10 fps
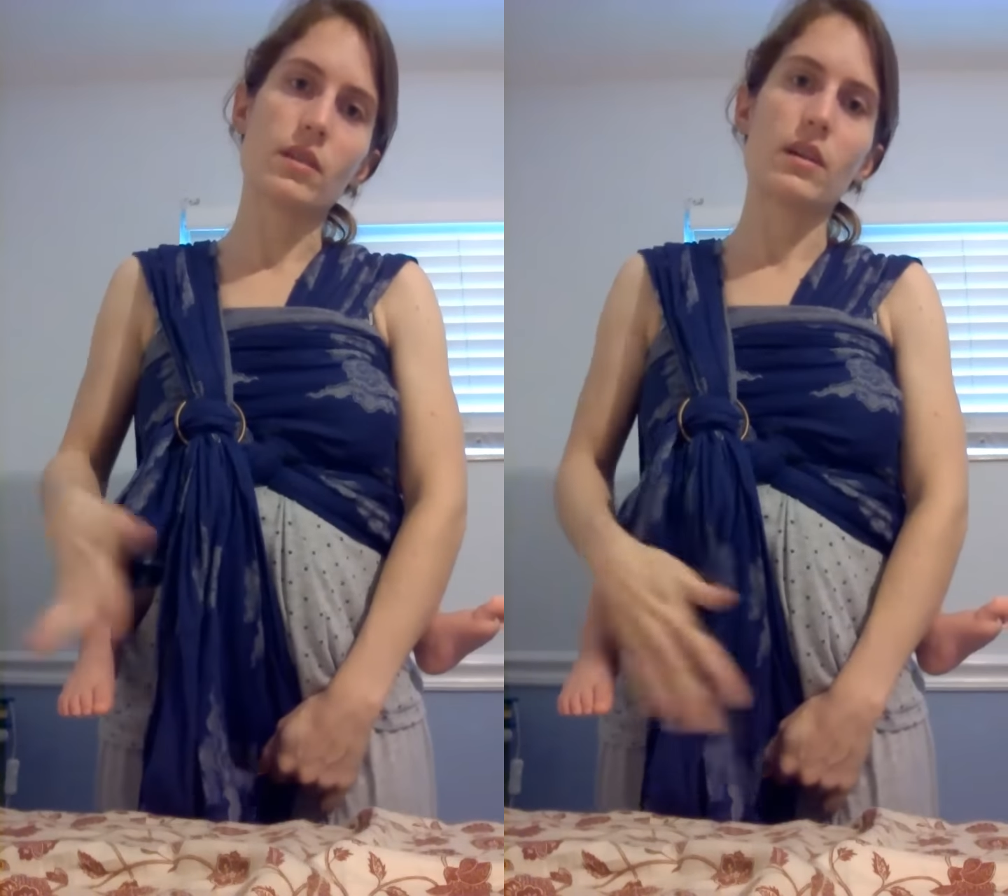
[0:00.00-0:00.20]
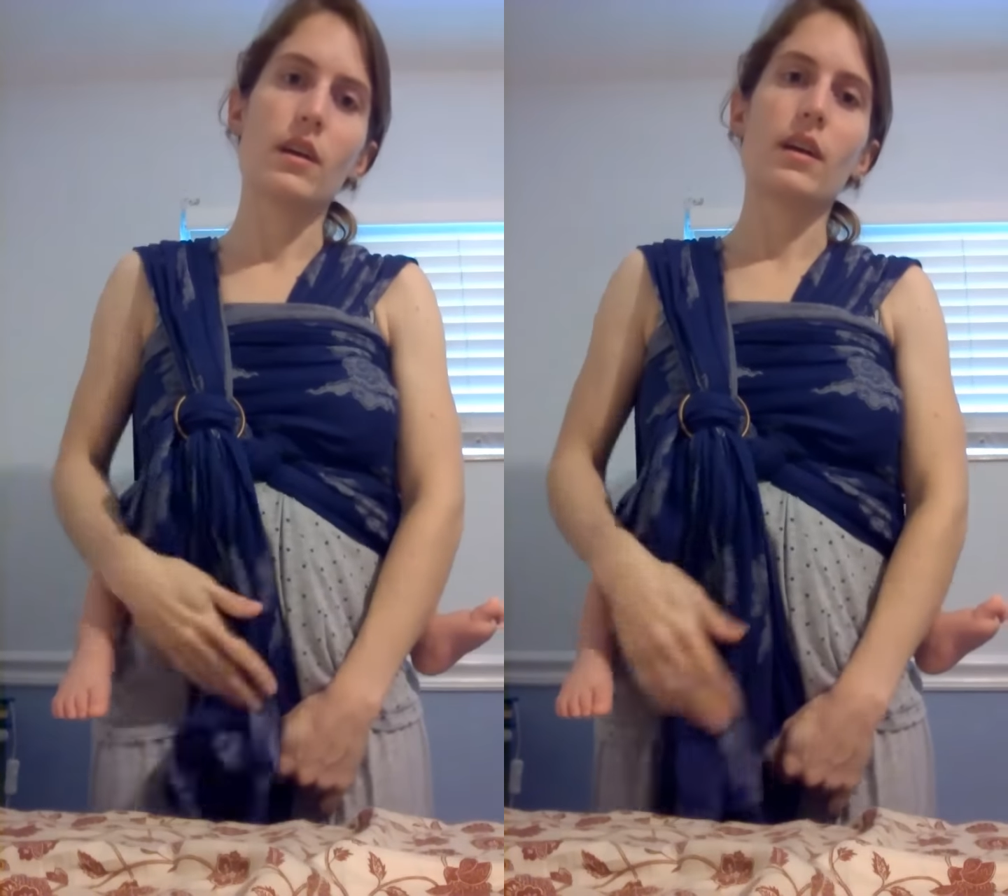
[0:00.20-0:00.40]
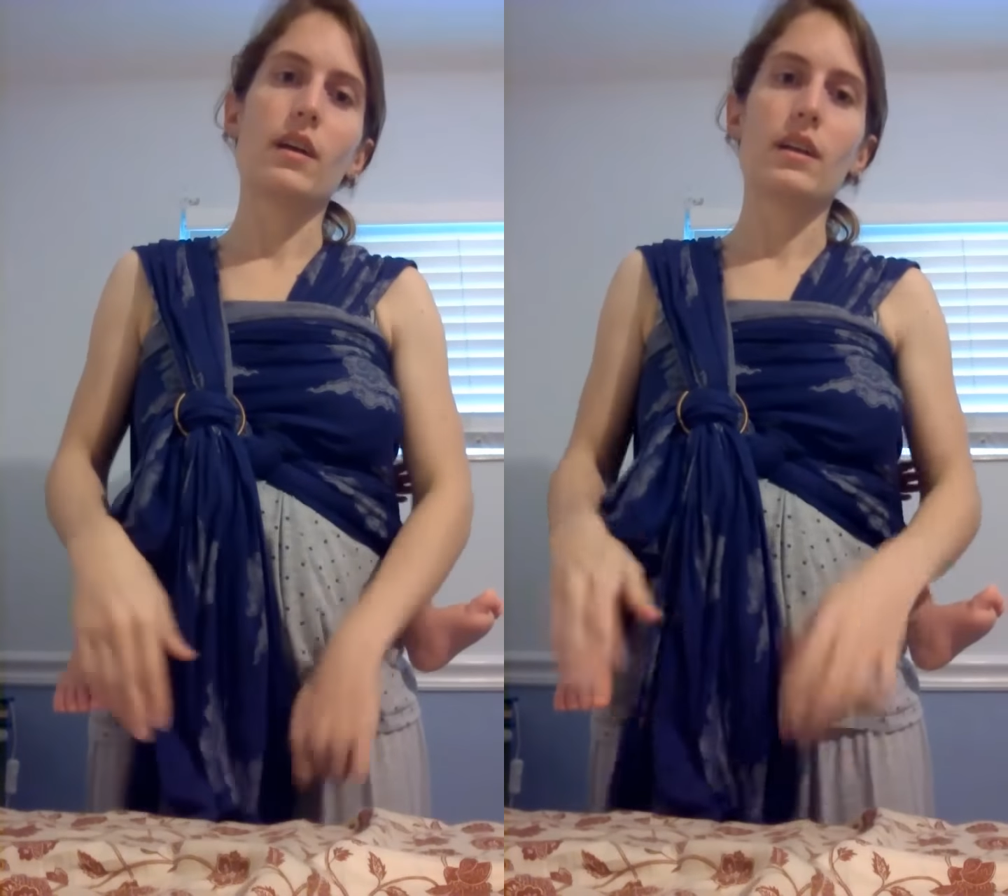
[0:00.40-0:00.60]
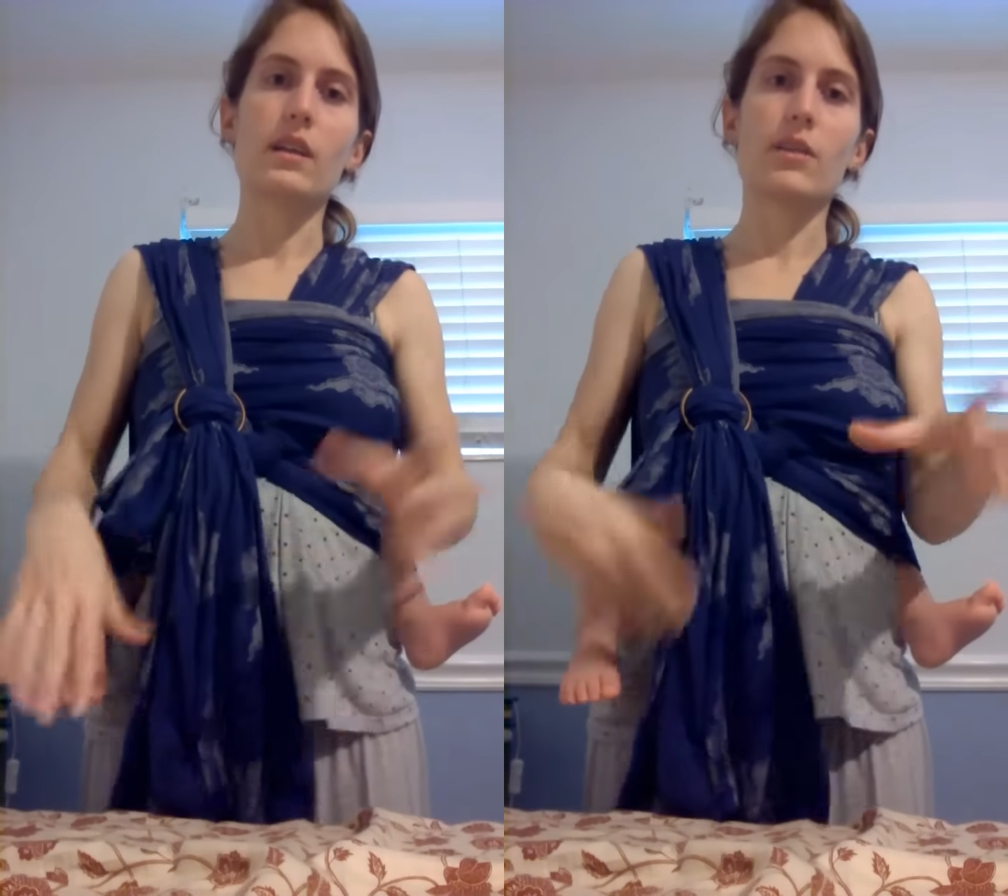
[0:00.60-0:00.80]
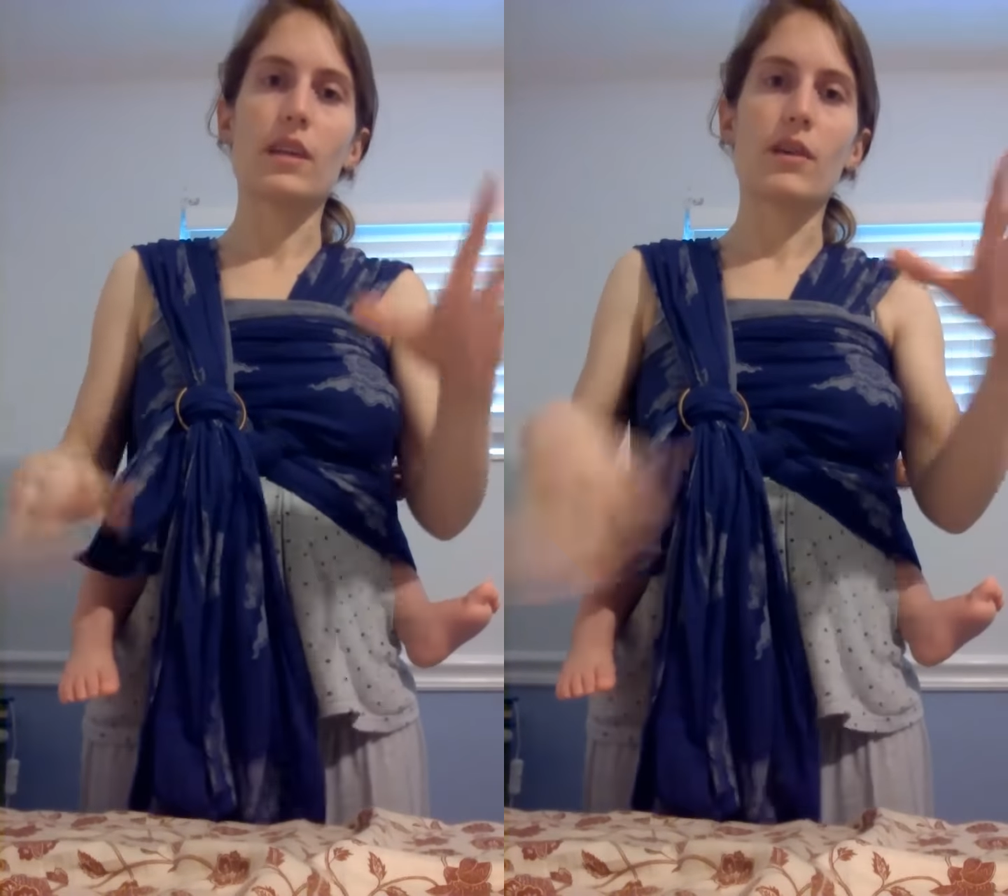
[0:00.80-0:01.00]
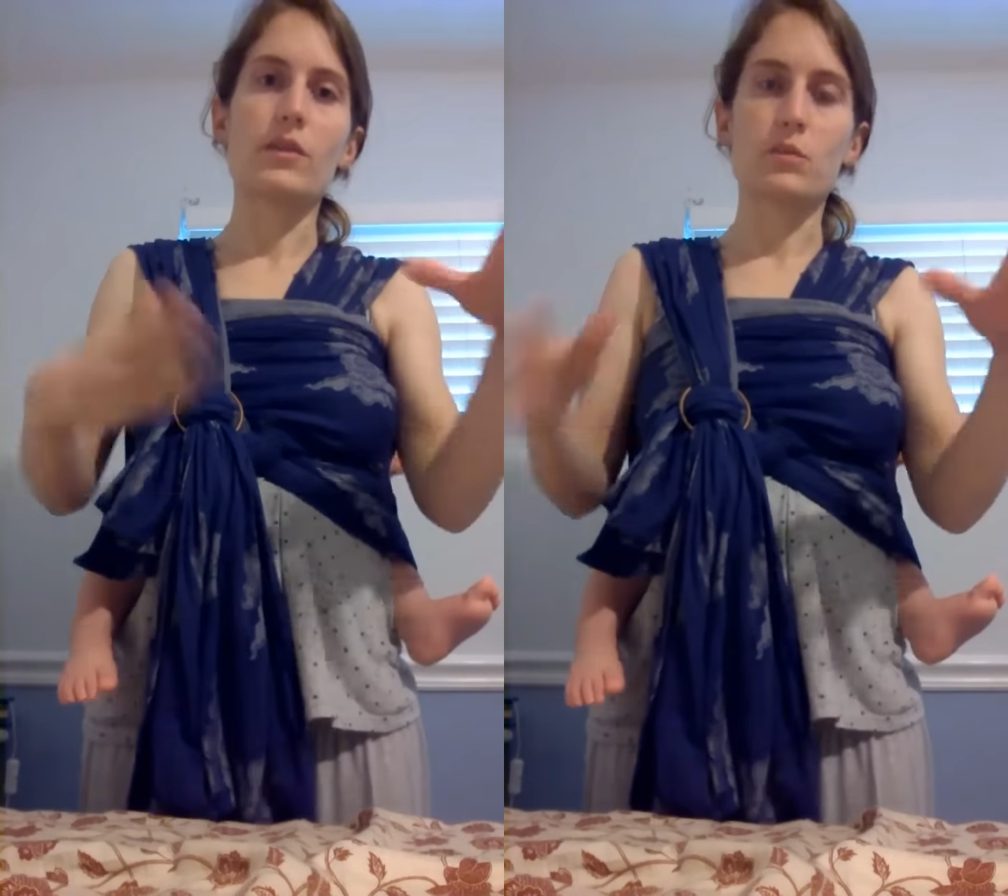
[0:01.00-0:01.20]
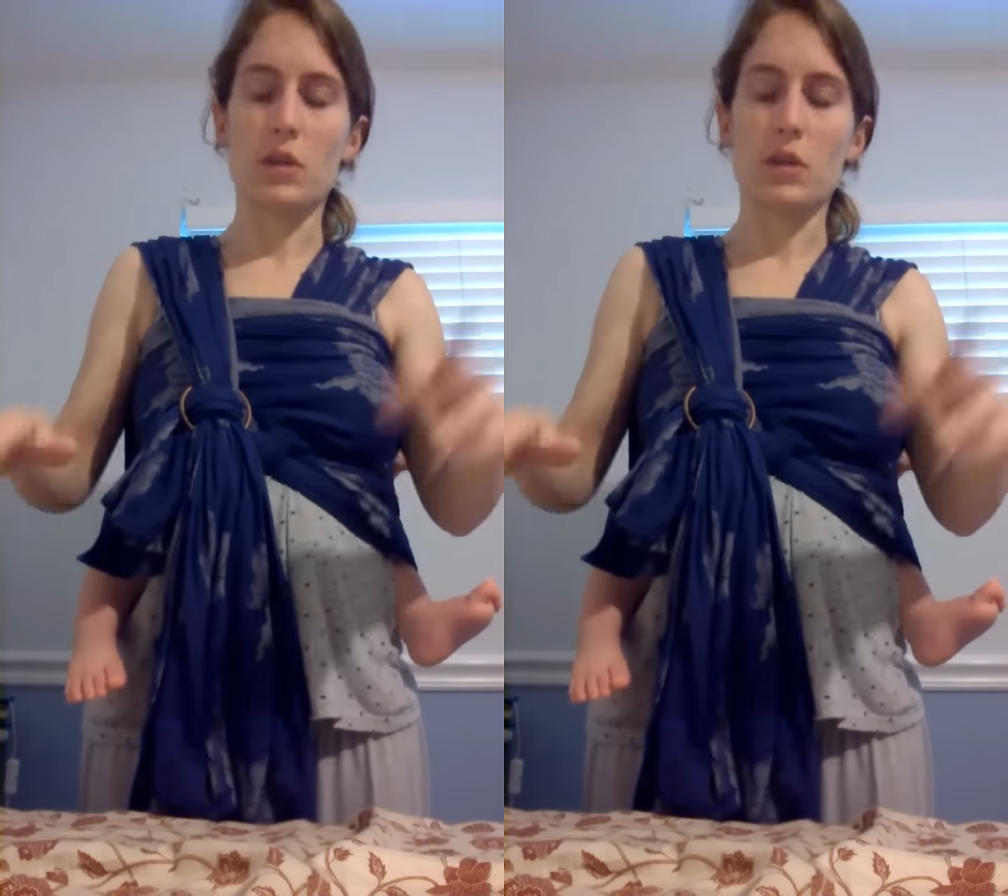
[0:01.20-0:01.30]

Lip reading: anyway, that was my